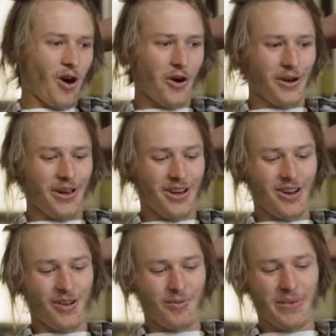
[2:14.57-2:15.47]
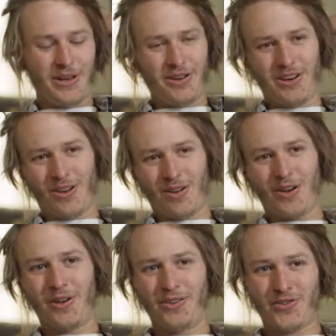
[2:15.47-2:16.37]
already, you know, been, you know,
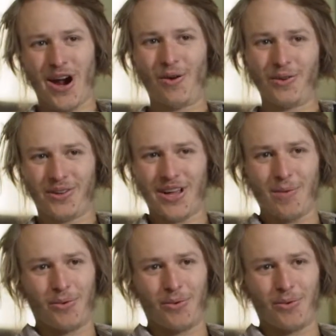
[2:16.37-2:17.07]
already drowned at that